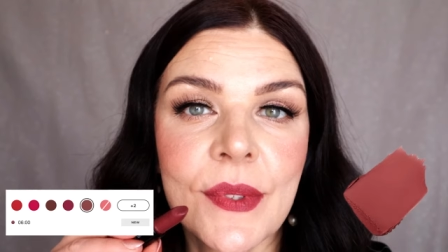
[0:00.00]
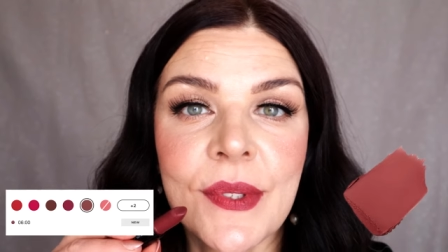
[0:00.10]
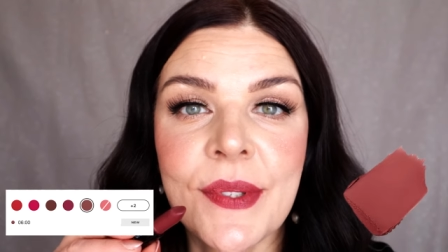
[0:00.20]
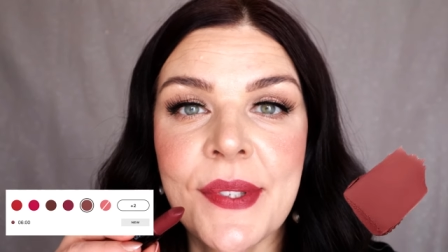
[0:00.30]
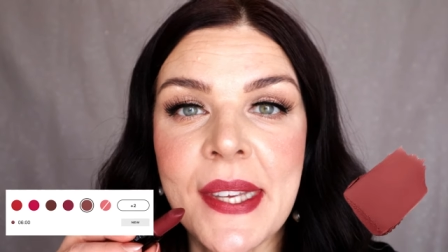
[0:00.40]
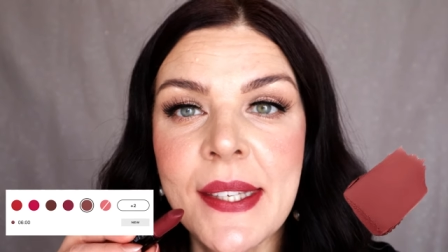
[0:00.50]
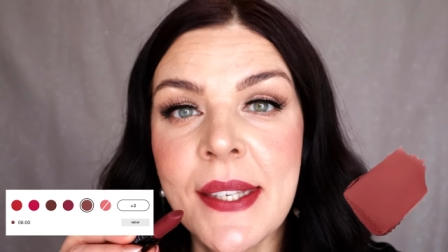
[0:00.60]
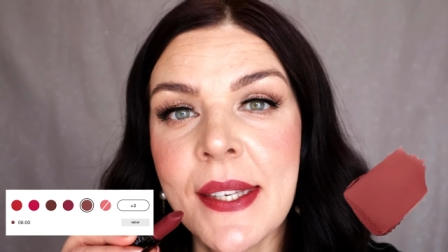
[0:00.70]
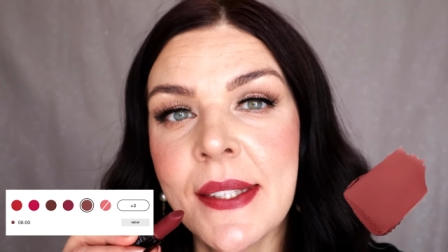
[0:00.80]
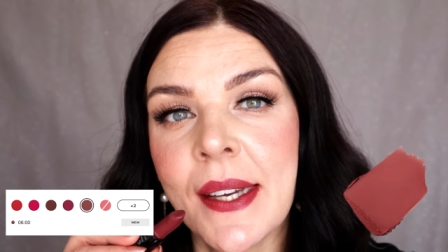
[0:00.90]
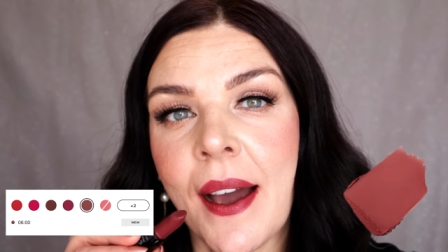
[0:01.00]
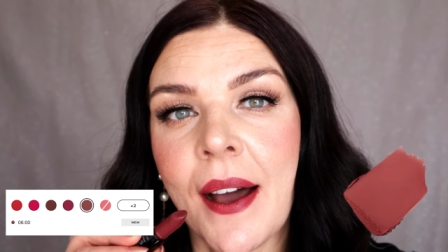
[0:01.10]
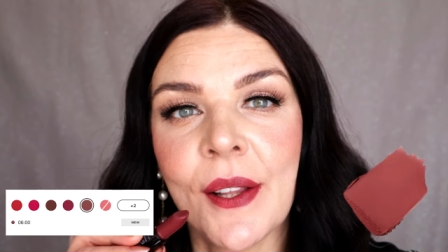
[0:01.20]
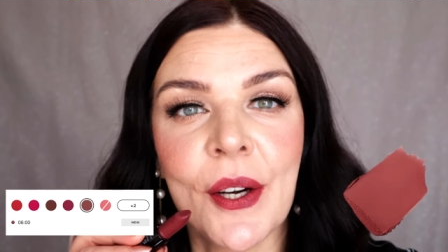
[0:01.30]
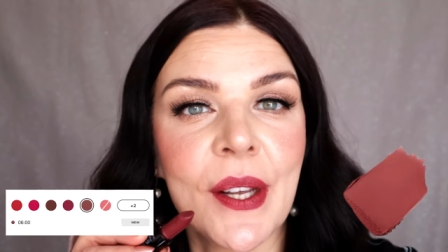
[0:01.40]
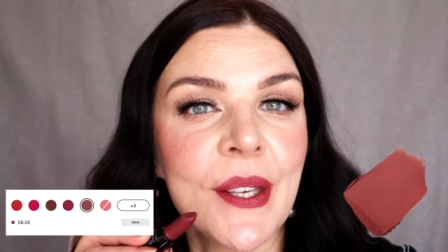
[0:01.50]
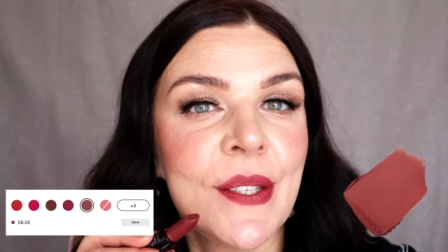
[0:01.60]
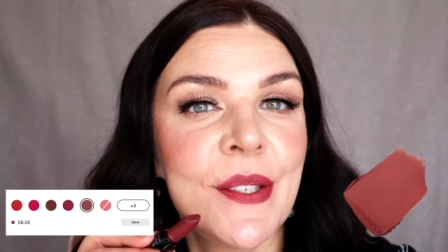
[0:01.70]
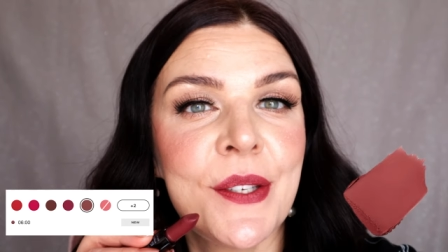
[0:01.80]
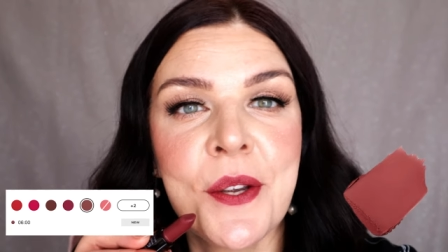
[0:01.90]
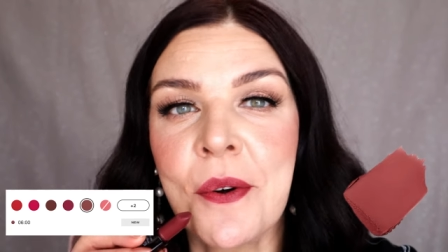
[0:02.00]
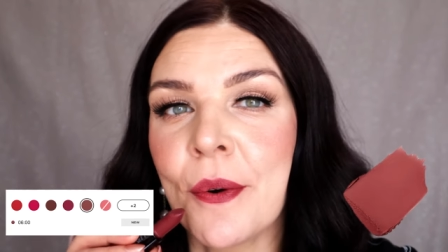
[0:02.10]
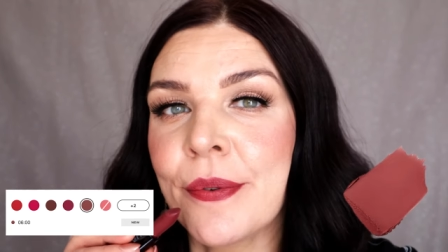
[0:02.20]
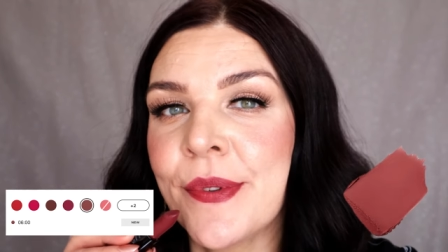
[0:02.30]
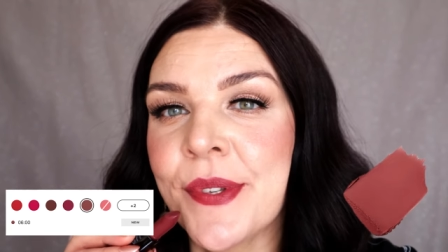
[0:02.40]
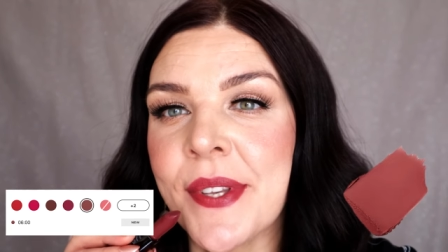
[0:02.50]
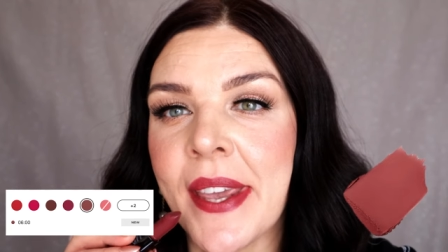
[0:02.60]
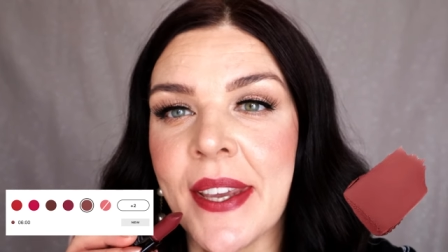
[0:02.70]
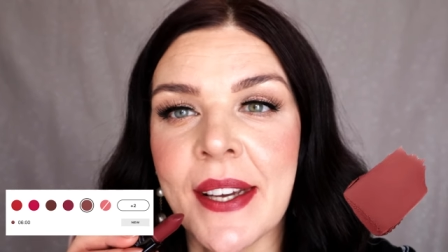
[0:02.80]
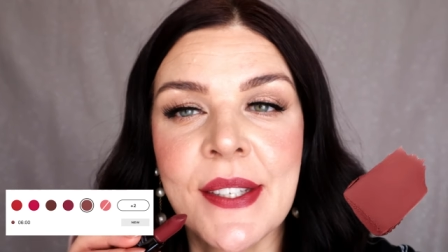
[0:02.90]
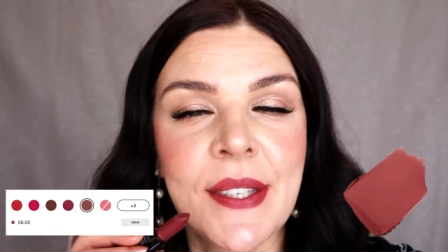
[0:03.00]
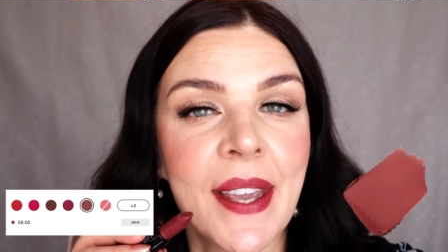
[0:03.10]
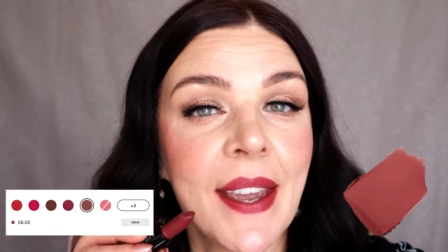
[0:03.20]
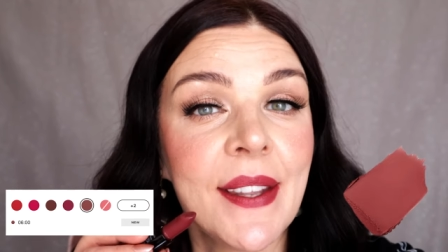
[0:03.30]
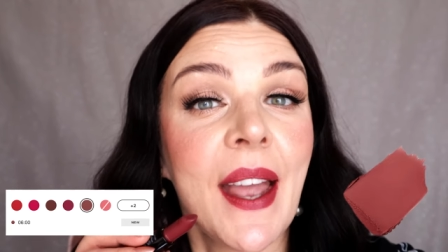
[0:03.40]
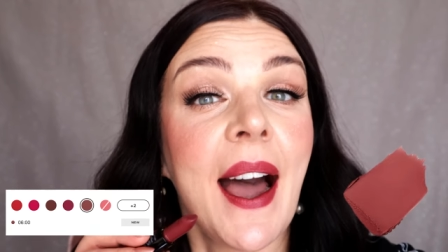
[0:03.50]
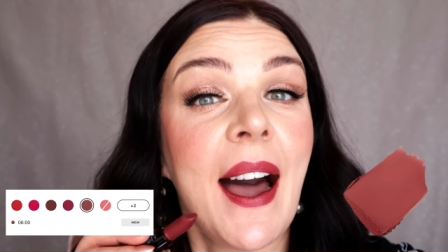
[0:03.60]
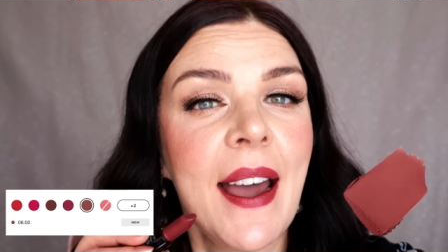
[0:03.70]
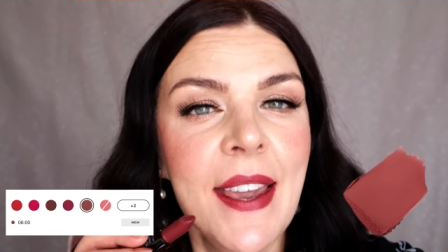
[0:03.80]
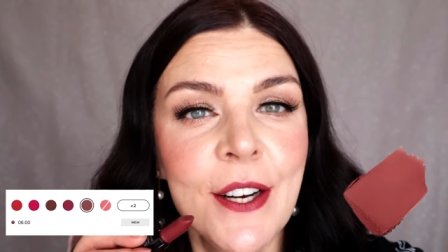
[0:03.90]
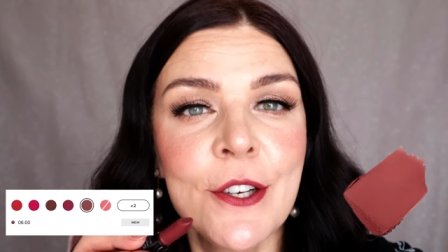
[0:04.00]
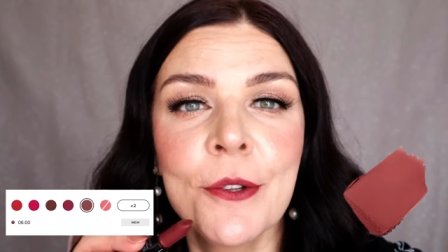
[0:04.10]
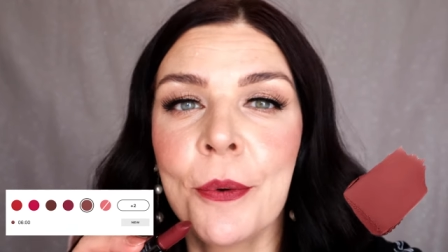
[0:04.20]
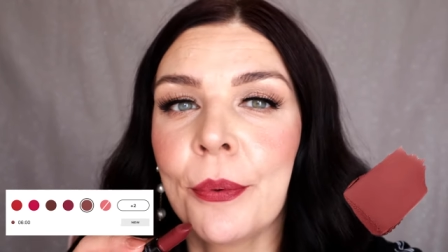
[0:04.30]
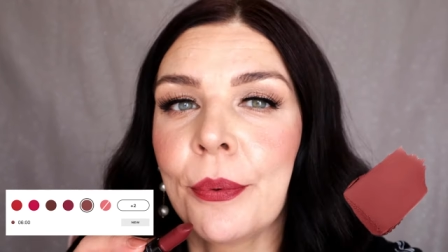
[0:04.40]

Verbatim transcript: This is color it's 06 and I actually